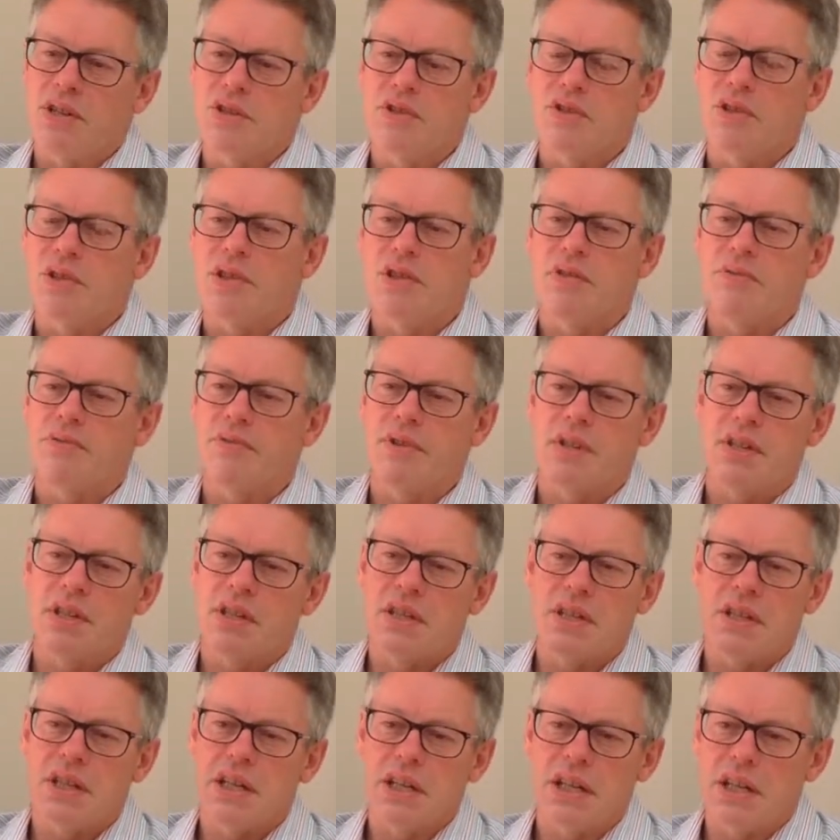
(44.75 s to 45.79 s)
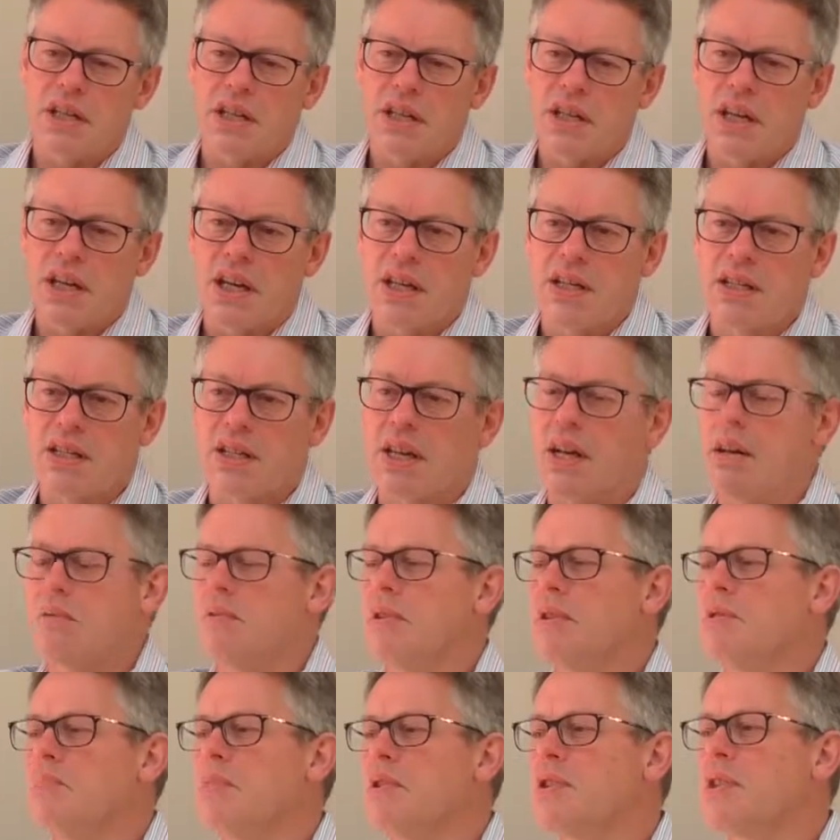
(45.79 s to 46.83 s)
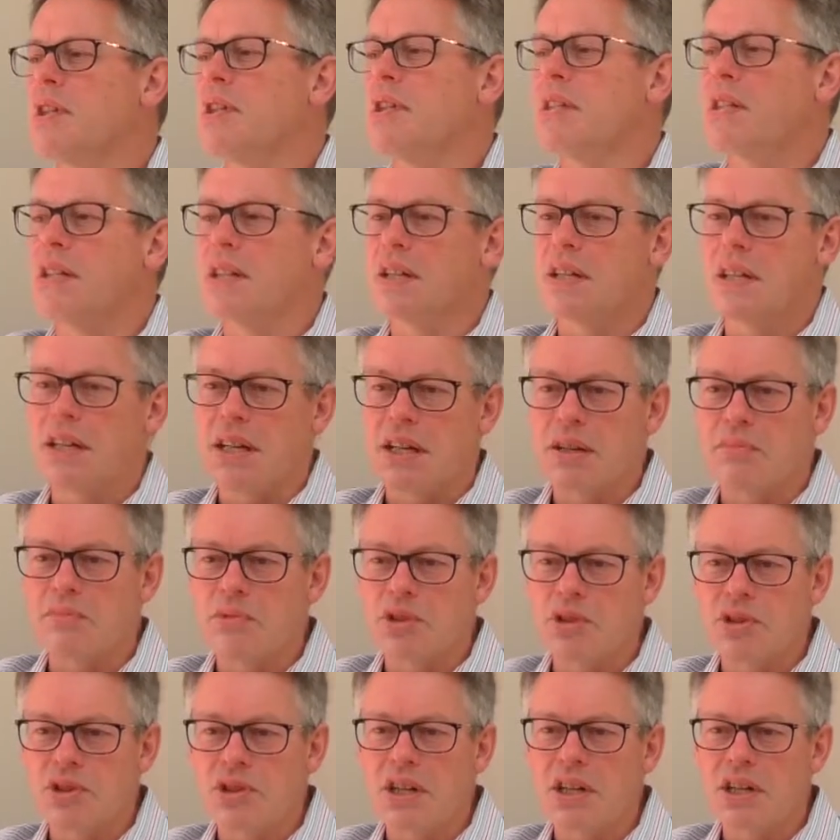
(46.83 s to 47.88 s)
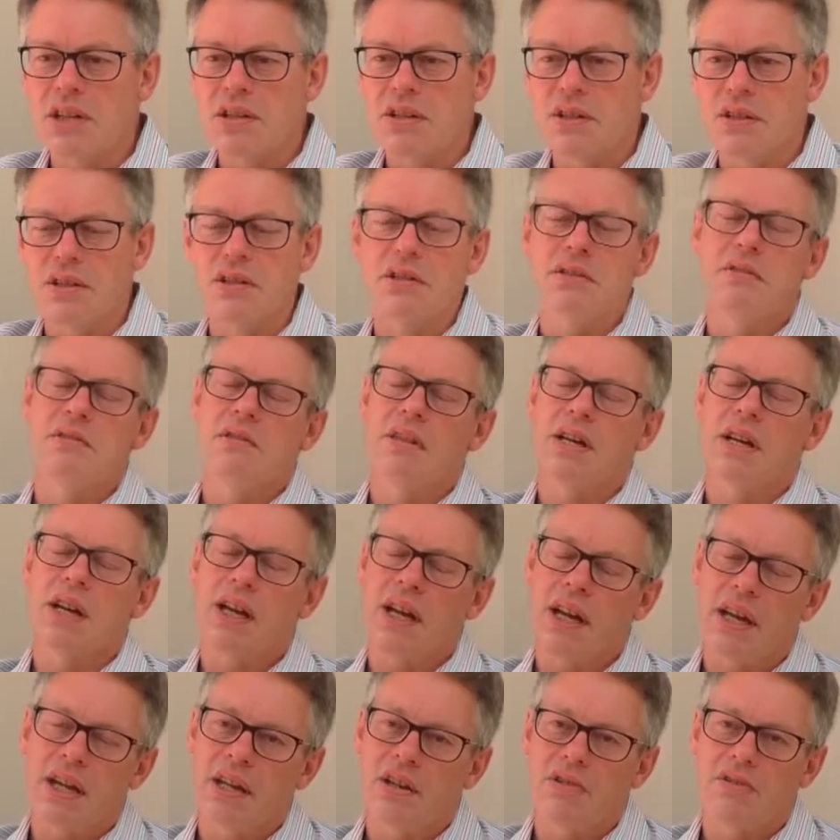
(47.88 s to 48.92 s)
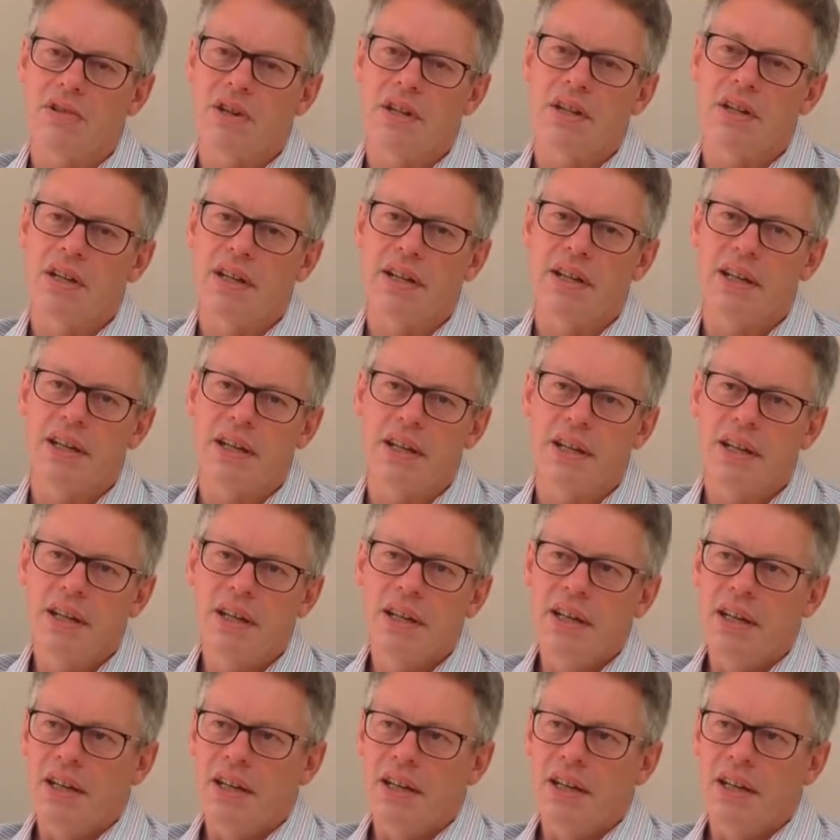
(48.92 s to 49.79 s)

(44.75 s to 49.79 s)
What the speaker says: It's trying to find a needle in a haystack, and it's much easier to get a machine to do that accurately,